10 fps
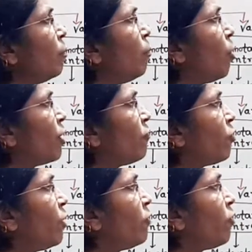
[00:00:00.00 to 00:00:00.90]

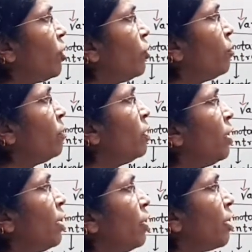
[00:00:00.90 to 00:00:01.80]
fluid volume.
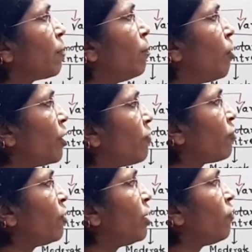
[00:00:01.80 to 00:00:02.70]
Here body
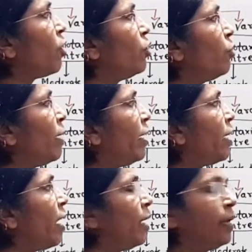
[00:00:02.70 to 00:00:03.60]
fluid volume
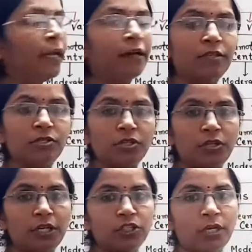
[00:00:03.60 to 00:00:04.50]
and ionic
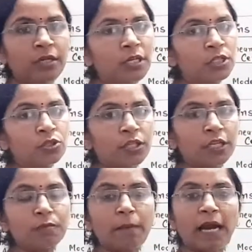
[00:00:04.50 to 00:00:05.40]
concentration. So
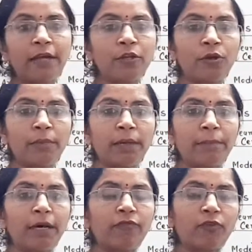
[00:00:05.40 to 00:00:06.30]
this part you
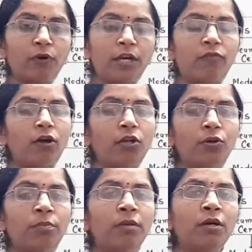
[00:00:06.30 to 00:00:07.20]
remember, fluid
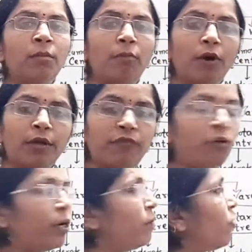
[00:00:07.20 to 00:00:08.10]
volume, body
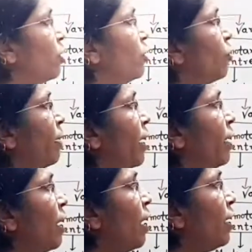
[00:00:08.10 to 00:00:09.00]
fluid volume
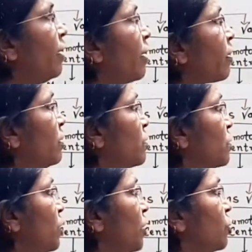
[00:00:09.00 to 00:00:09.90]
and ionic
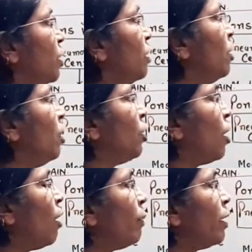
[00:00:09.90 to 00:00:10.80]
concentration.
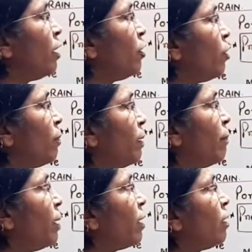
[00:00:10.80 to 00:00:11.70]
Now here you
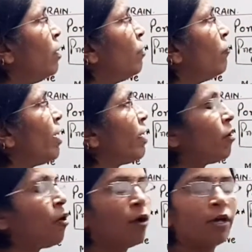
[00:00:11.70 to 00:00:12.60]
remember,
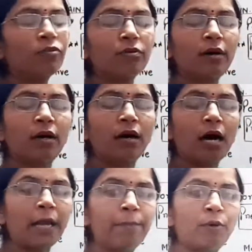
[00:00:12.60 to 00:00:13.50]
when
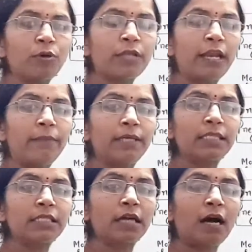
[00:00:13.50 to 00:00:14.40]

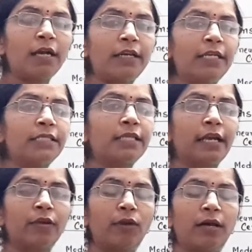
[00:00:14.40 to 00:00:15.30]
hypothalamus start its
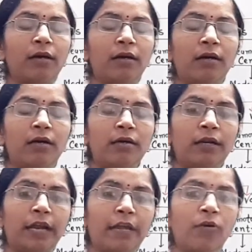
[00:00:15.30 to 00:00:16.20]

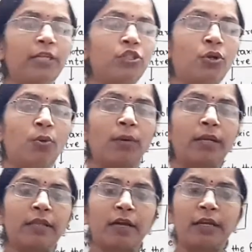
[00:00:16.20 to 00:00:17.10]
regulation over
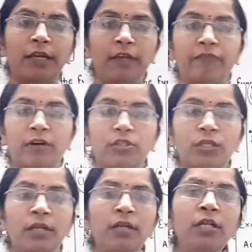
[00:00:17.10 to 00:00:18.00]
the kidney
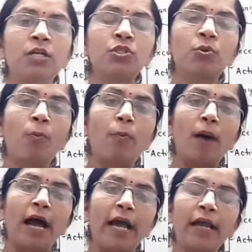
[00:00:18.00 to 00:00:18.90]
function. So
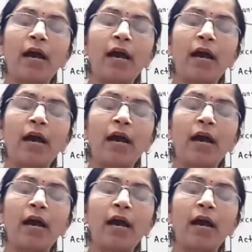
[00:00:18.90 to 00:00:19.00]
why